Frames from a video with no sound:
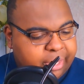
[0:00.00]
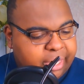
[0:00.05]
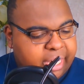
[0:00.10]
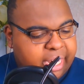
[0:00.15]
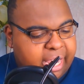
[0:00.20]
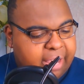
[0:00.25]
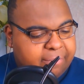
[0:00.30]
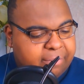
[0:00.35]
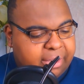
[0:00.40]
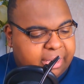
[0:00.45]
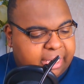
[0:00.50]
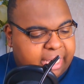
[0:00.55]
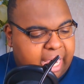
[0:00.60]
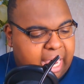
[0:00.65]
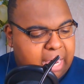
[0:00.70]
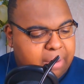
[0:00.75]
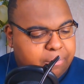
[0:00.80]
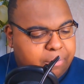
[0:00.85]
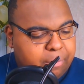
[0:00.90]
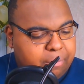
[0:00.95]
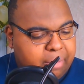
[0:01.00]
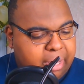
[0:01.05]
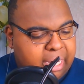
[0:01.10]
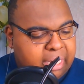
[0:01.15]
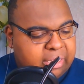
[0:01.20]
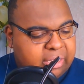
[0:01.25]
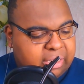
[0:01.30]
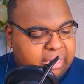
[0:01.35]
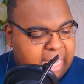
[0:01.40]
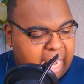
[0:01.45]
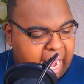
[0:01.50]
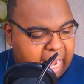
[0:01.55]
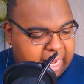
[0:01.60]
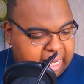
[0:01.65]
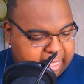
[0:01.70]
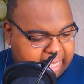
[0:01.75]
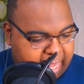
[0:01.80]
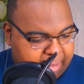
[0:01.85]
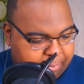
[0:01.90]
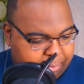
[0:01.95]
If the game remains tight
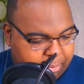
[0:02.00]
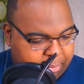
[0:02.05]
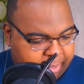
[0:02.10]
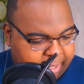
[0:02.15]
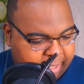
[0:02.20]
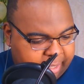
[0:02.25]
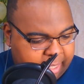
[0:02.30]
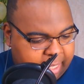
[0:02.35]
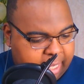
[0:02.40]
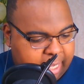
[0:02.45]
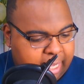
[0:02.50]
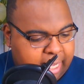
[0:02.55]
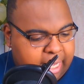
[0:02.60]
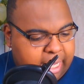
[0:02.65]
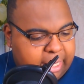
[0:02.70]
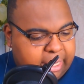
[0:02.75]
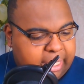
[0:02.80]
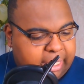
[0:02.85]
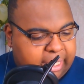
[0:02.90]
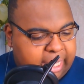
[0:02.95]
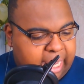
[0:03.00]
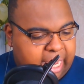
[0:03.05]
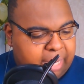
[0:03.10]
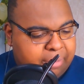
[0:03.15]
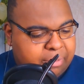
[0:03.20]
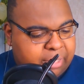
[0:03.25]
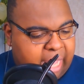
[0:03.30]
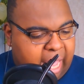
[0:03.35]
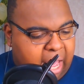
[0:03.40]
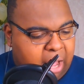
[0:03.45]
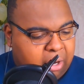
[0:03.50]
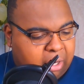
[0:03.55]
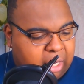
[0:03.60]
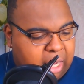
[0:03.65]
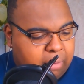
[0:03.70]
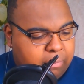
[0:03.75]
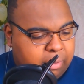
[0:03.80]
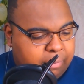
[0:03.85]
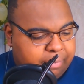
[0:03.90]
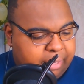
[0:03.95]
at that point, the game's
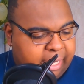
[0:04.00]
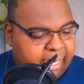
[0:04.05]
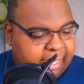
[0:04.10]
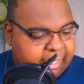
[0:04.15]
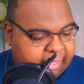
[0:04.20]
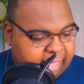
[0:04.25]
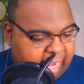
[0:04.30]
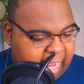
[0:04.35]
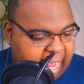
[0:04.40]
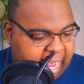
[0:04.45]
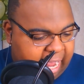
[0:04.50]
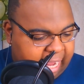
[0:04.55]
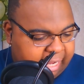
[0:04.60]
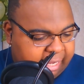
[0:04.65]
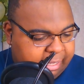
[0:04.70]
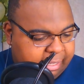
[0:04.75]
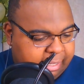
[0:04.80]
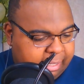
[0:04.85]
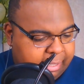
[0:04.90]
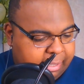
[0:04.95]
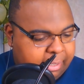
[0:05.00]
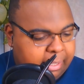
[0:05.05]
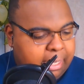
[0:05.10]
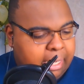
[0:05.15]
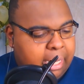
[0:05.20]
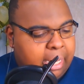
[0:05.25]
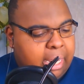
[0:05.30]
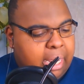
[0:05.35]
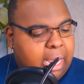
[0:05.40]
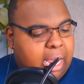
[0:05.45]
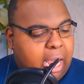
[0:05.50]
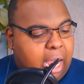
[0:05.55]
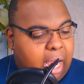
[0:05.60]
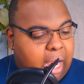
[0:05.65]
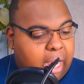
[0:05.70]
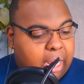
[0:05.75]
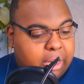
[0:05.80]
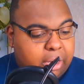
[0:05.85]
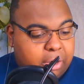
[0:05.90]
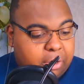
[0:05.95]
outcome would be a tie.
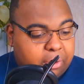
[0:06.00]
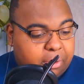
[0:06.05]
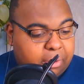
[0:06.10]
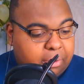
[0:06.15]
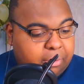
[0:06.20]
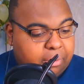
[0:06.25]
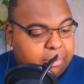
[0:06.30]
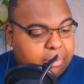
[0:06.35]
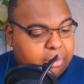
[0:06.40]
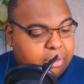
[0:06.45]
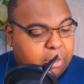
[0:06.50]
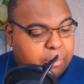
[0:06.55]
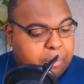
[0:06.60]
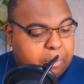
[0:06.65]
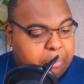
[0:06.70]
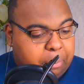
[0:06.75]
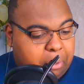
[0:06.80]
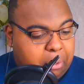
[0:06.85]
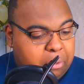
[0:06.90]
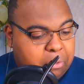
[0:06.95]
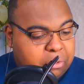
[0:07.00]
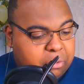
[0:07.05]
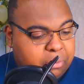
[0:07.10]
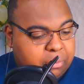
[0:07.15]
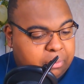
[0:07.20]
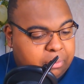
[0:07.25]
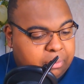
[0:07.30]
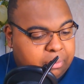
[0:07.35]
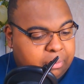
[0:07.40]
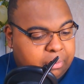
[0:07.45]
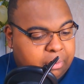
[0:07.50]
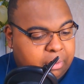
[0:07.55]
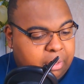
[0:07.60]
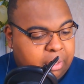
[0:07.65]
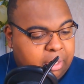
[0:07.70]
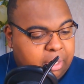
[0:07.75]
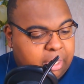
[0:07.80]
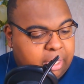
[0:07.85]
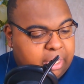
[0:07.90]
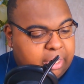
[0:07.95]
Under the proposal,
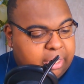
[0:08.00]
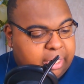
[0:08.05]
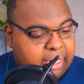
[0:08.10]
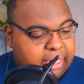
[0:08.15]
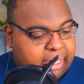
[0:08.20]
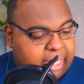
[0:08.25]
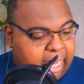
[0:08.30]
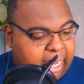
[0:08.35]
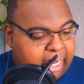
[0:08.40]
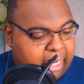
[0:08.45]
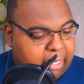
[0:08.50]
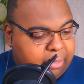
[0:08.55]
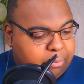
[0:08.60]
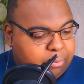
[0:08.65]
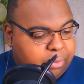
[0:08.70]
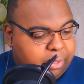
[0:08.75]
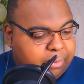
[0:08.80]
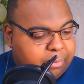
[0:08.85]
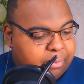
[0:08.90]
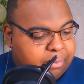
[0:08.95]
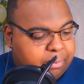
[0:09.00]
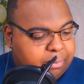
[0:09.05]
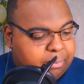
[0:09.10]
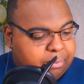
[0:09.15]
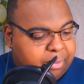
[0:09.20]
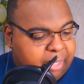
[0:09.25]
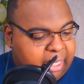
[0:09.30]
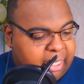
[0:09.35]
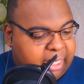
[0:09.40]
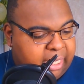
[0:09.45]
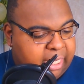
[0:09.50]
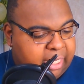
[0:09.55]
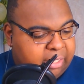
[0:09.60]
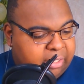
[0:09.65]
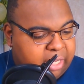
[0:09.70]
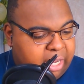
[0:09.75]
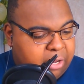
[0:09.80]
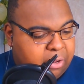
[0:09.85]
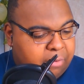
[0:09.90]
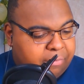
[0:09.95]
the game would be
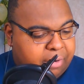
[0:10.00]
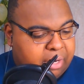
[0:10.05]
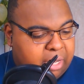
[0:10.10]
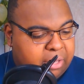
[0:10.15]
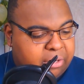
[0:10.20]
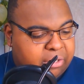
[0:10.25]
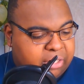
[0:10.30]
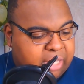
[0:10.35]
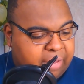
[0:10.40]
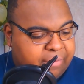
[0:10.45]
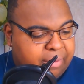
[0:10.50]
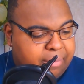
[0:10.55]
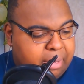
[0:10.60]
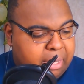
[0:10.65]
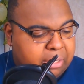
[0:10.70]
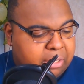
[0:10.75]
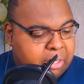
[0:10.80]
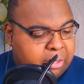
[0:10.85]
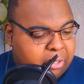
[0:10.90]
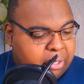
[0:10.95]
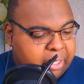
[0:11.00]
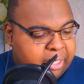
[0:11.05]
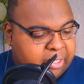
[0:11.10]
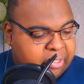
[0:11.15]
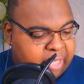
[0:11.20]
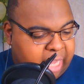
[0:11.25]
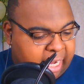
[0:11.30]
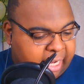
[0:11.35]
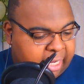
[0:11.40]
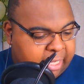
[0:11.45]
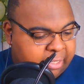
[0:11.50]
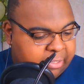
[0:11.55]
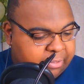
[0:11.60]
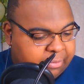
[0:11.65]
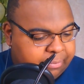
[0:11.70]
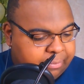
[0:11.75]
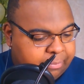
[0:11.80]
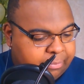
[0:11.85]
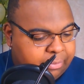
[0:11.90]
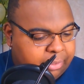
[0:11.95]
continued for another 7 minutes and 30 seconds
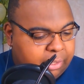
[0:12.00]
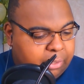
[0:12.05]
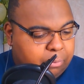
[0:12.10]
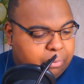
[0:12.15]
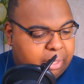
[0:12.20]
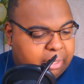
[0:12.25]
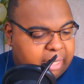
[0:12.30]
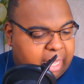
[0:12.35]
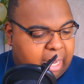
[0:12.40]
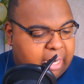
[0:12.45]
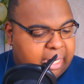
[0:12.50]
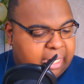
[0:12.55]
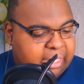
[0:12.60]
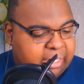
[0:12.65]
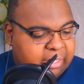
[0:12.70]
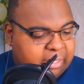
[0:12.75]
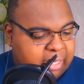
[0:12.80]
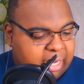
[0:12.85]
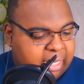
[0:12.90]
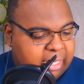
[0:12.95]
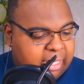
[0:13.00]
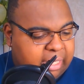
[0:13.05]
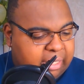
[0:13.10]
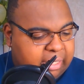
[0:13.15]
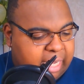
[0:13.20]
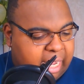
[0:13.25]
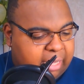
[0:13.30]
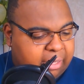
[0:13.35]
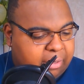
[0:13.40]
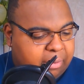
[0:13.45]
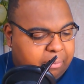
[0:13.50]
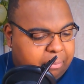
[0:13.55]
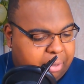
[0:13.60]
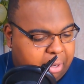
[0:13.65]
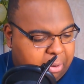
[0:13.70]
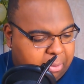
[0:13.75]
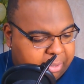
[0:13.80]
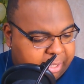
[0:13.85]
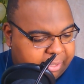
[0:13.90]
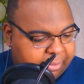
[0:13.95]
without a sudden death
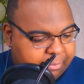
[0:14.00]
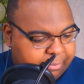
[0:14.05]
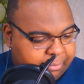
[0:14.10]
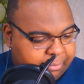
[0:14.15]
component.